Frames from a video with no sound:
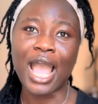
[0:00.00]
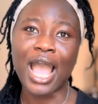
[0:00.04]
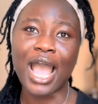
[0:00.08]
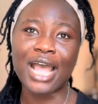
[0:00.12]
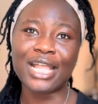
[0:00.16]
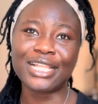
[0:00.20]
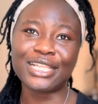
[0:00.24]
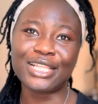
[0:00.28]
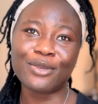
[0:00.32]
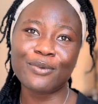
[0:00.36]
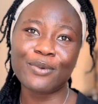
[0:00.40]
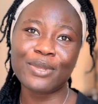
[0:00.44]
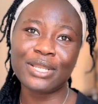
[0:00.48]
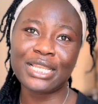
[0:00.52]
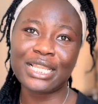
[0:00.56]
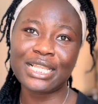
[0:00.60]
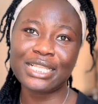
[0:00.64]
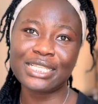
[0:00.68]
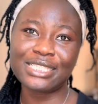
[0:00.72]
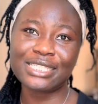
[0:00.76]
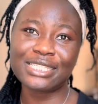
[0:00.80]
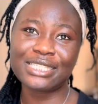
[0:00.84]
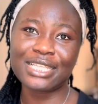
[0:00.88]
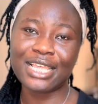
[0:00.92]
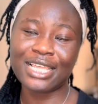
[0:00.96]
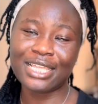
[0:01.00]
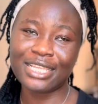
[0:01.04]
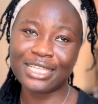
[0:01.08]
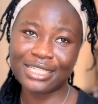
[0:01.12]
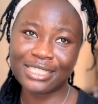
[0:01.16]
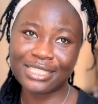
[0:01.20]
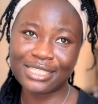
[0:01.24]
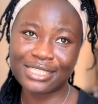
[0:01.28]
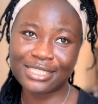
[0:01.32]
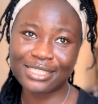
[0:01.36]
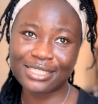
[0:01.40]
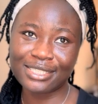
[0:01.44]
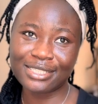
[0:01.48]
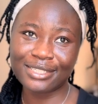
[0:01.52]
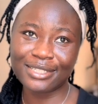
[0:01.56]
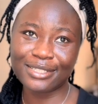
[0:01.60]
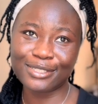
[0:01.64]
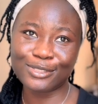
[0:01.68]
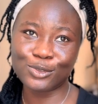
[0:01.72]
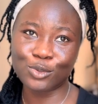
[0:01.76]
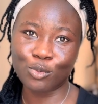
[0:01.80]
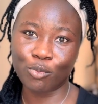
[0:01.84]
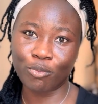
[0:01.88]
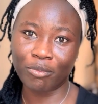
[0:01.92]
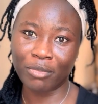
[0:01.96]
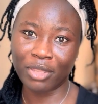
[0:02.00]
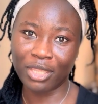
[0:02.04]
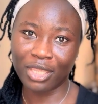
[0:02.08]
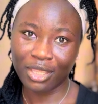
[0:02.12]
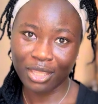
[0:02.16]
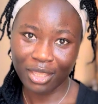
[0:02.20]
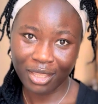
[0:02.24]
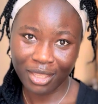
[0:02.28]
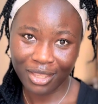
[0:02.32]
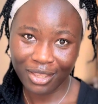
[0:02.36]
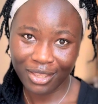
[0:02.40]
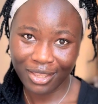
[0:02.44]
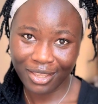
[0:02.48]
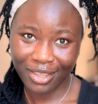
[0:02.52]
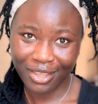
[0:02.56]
And then when they say it to me